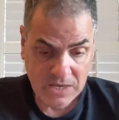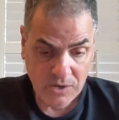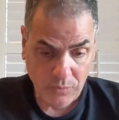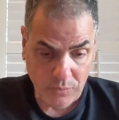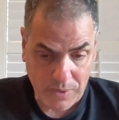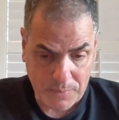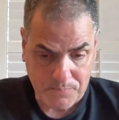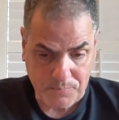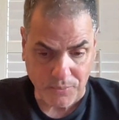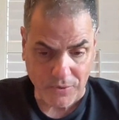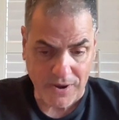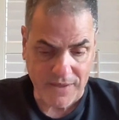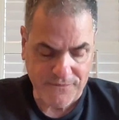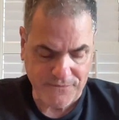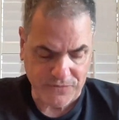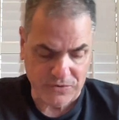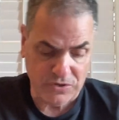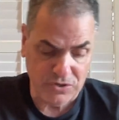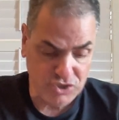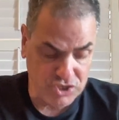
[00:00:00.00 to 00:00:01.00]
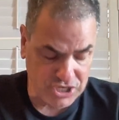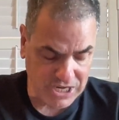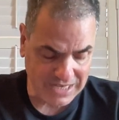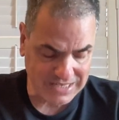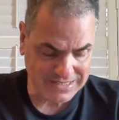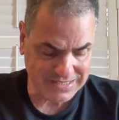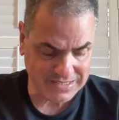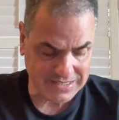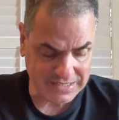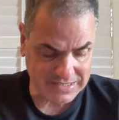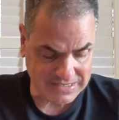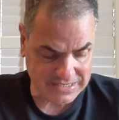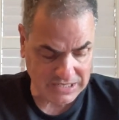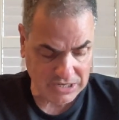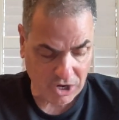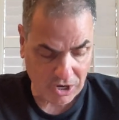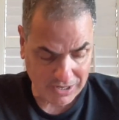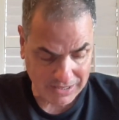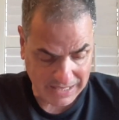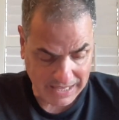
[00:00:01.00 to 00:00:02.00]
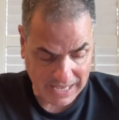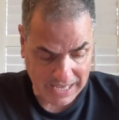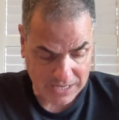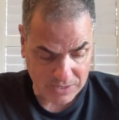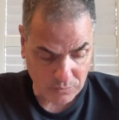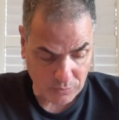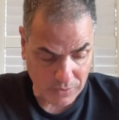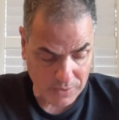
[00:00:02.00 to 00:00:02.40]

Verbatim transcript: We pray for justice in our land.